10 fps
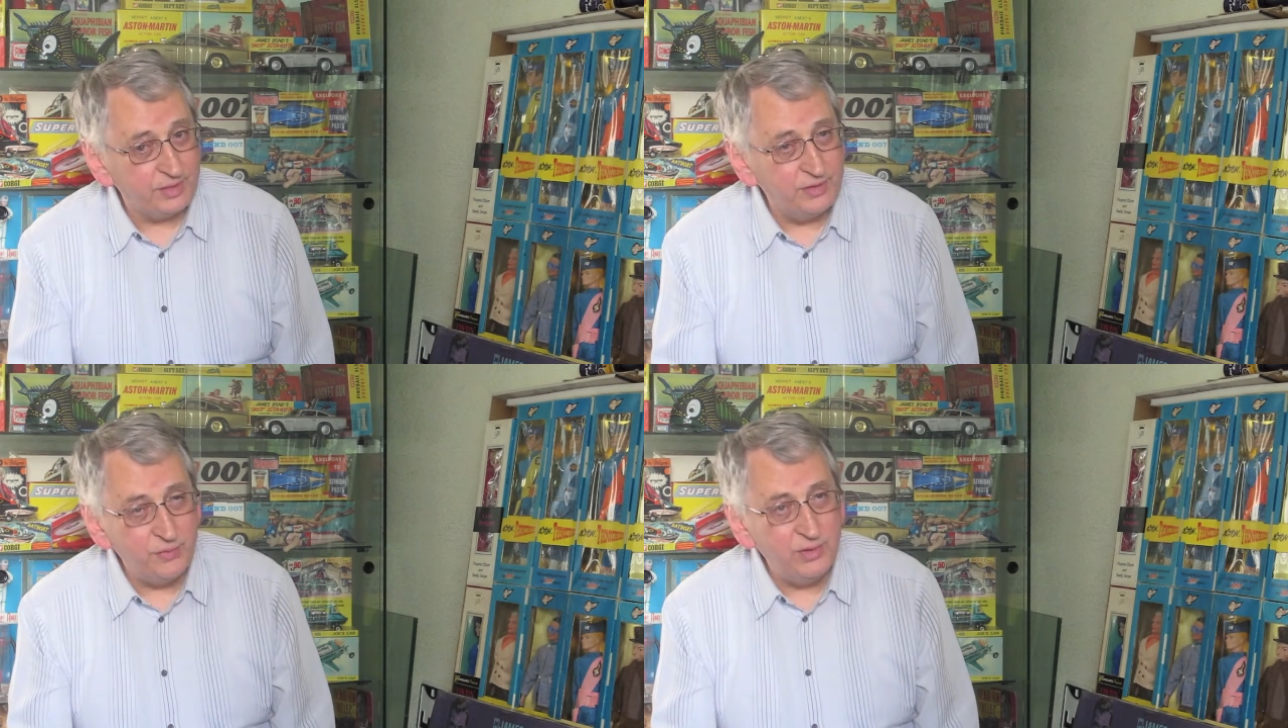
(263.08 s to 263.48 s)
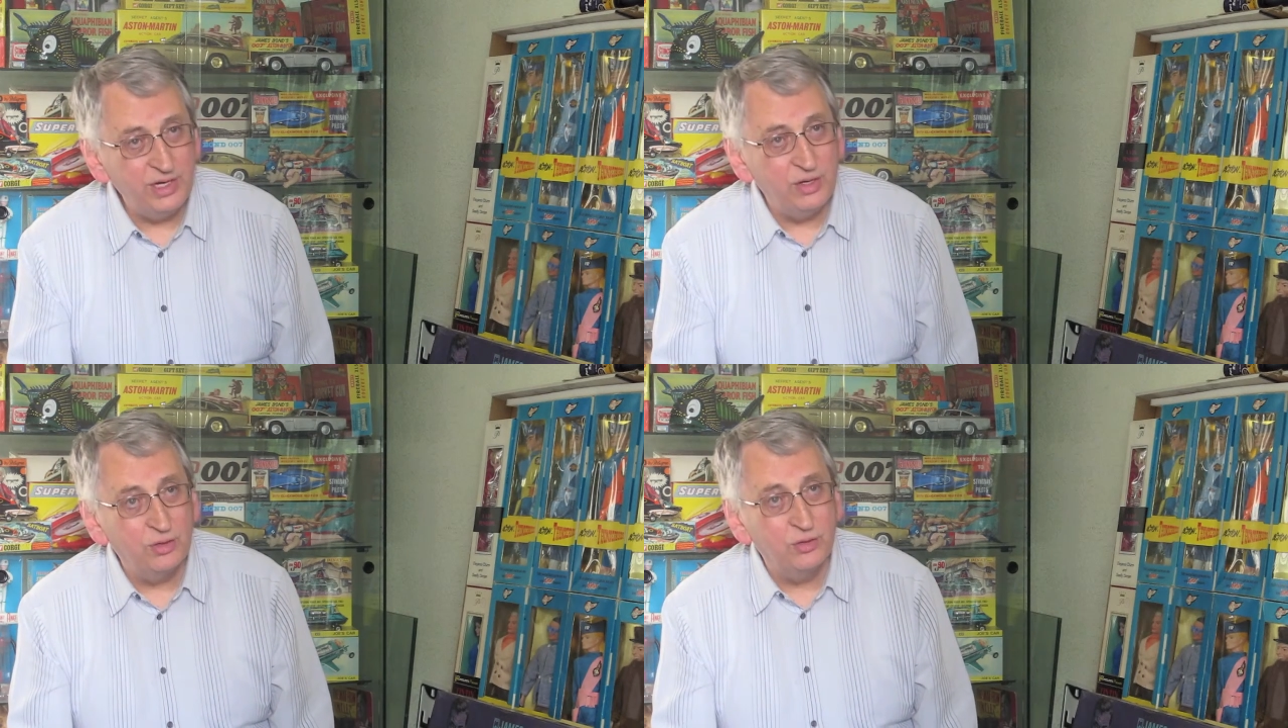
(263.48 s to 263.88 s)
they
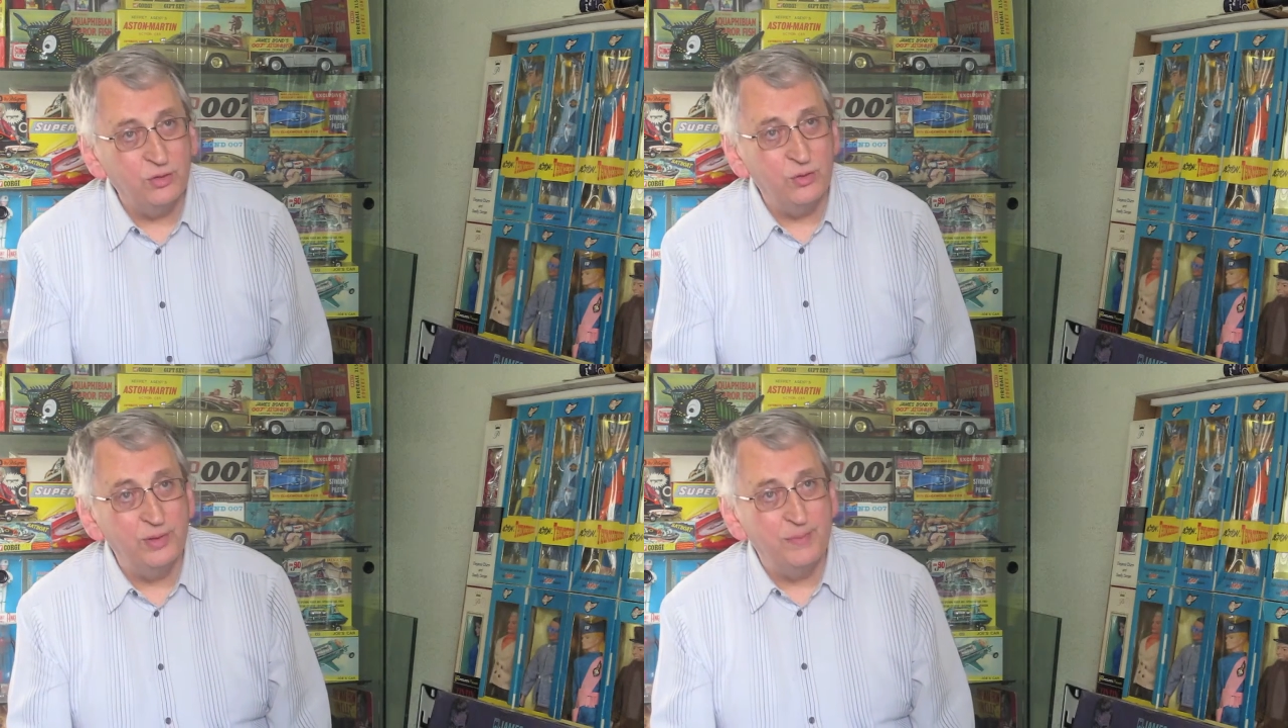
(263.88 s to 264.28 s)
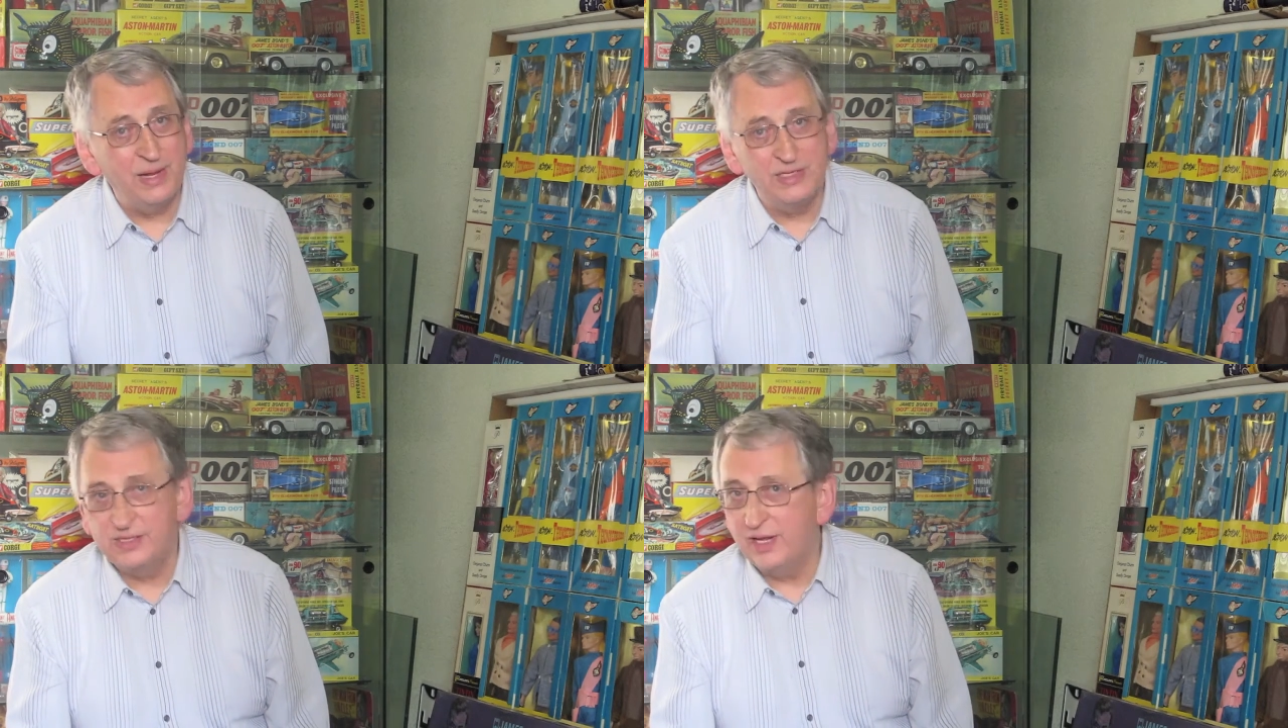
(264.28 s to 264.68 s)
really got caught with the
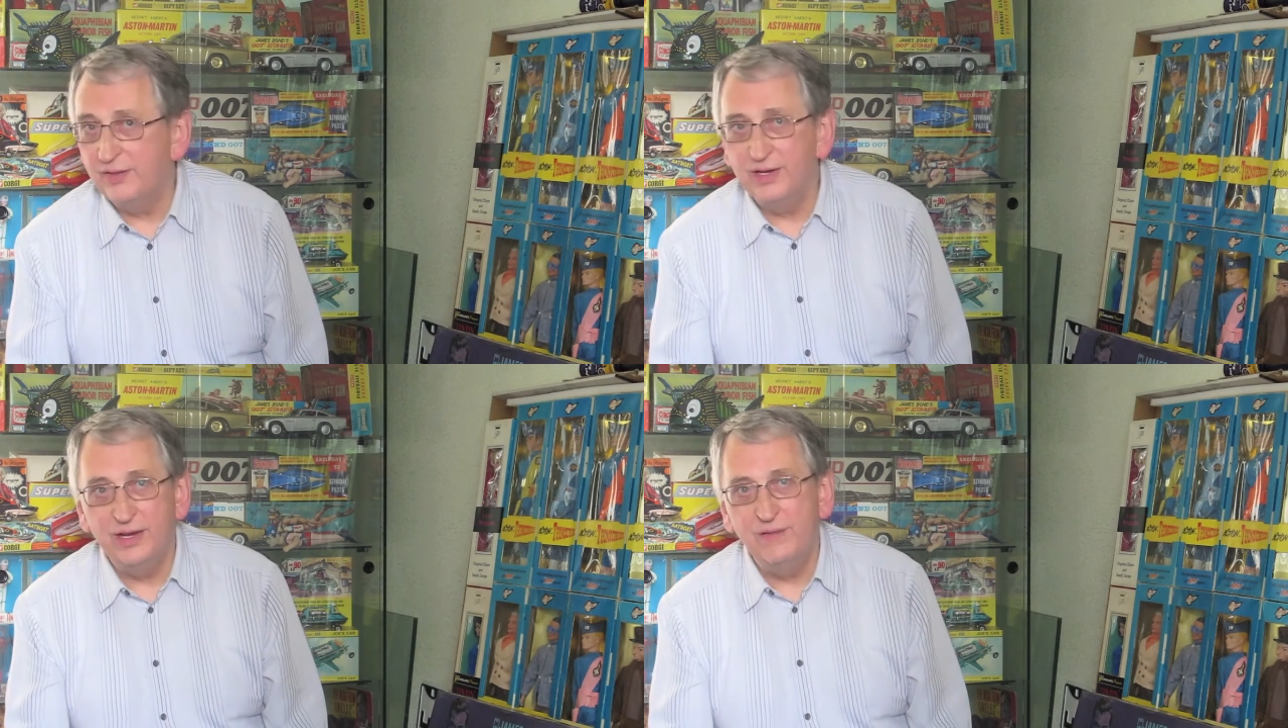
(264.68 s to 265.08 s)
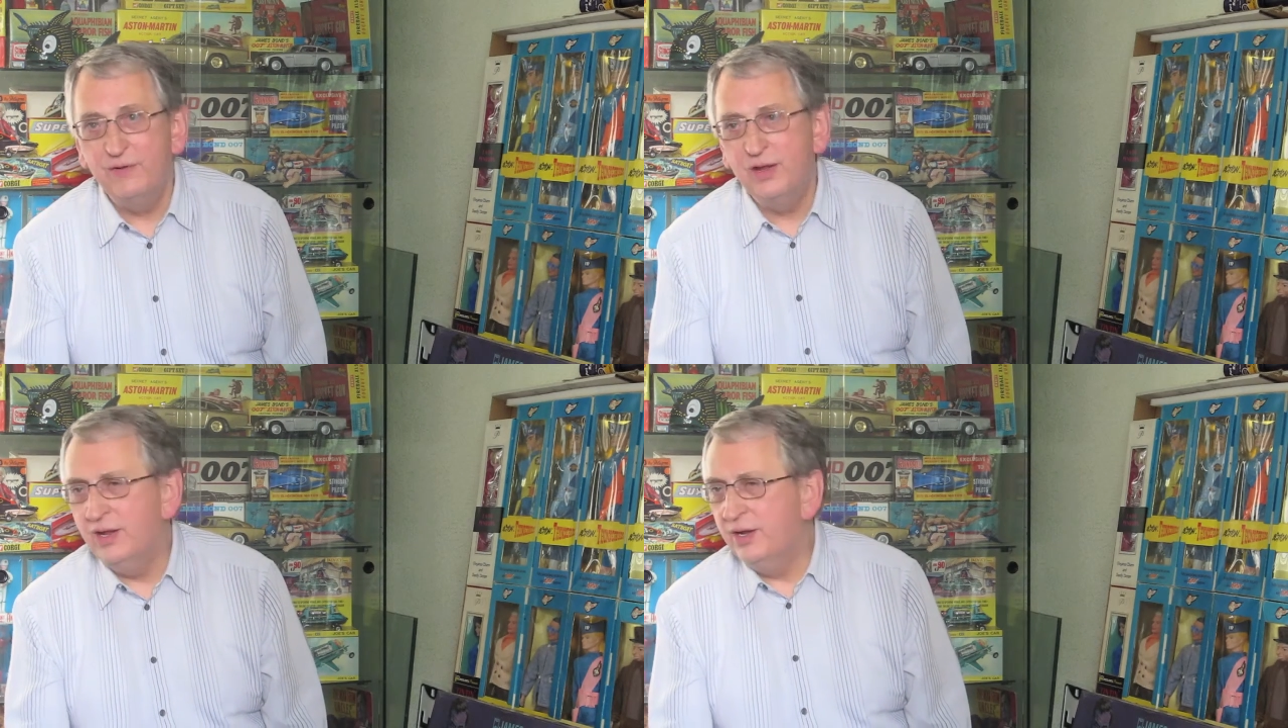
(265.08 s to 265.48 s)
pants down.
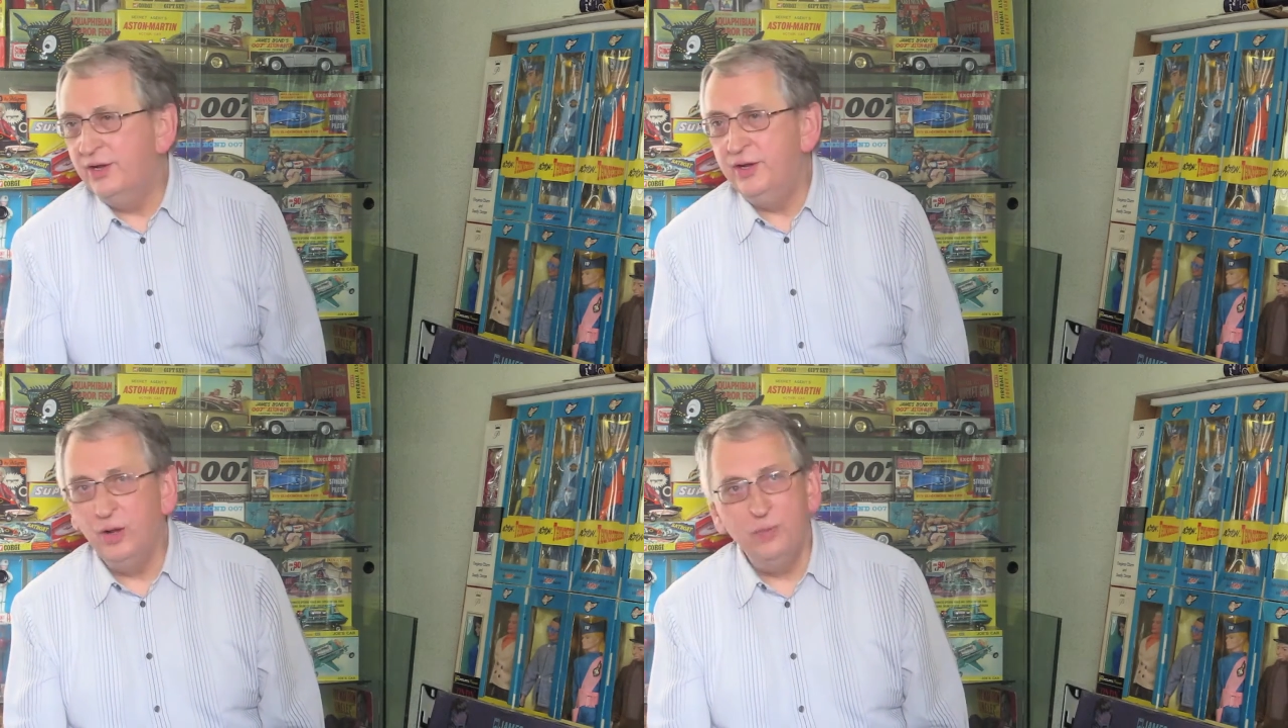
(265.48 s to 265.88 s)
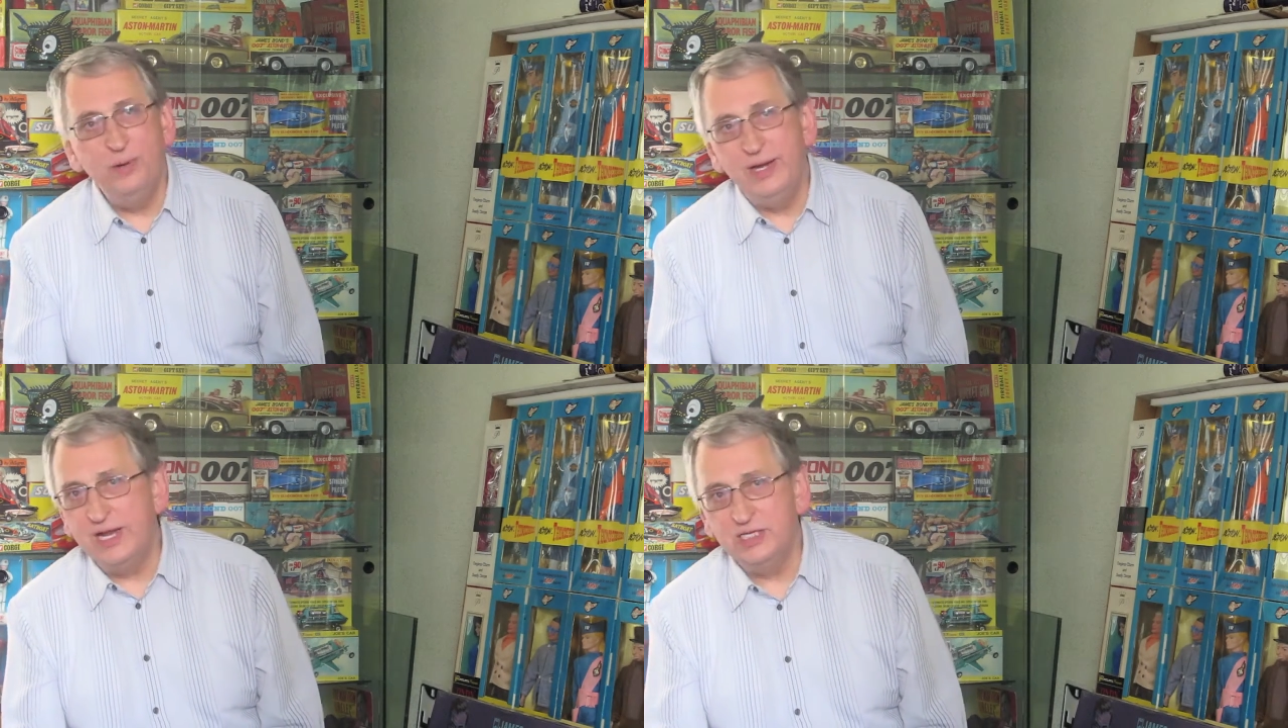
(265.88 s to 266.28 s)

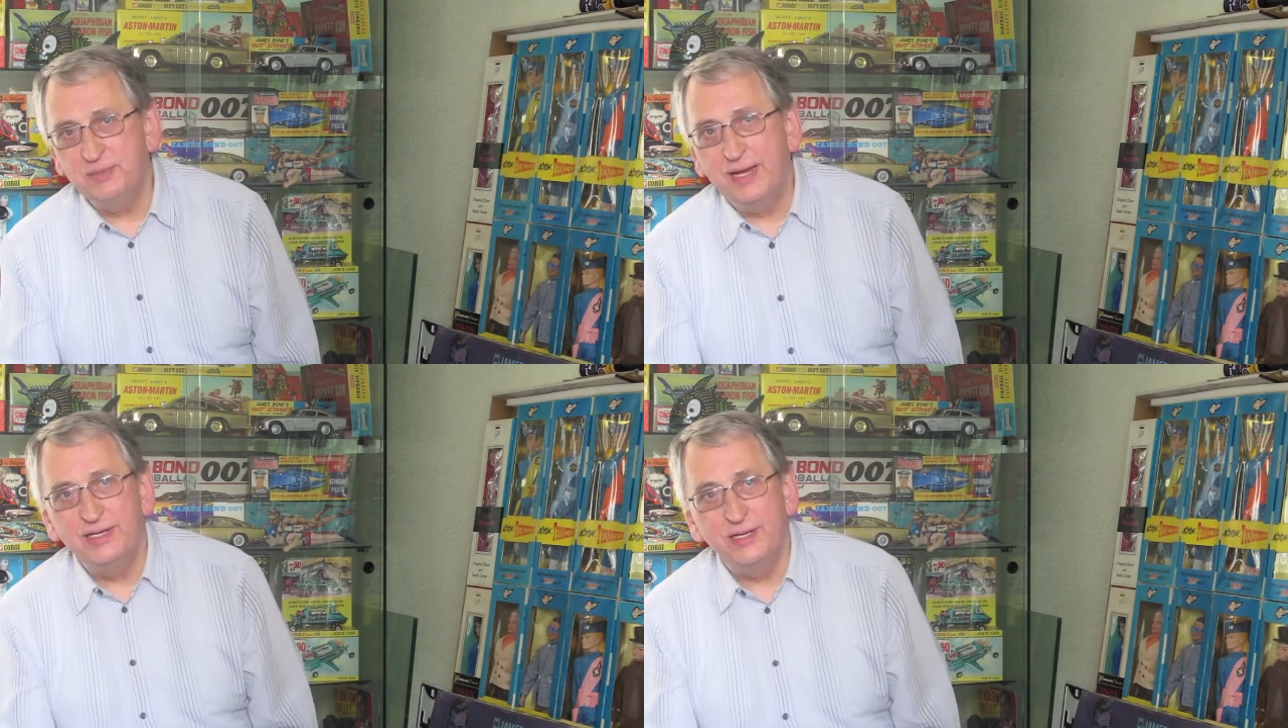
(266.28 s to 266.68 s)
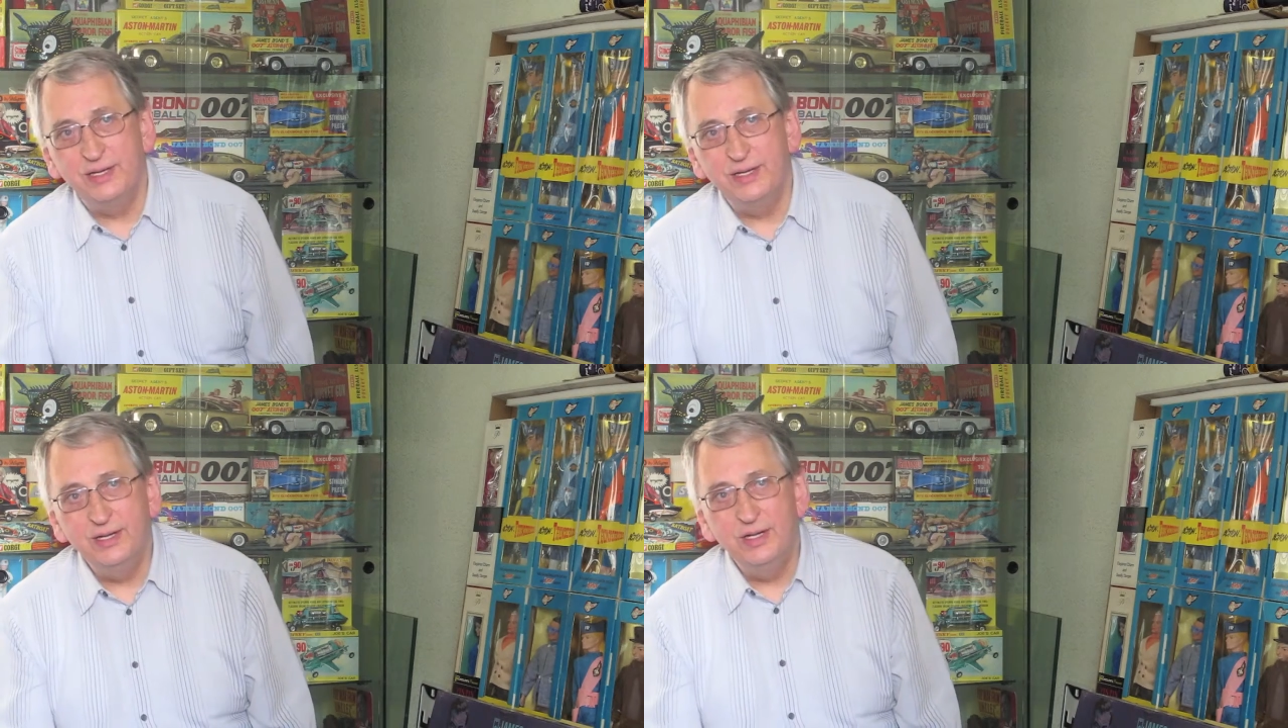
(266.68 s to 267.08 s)
Nobody expected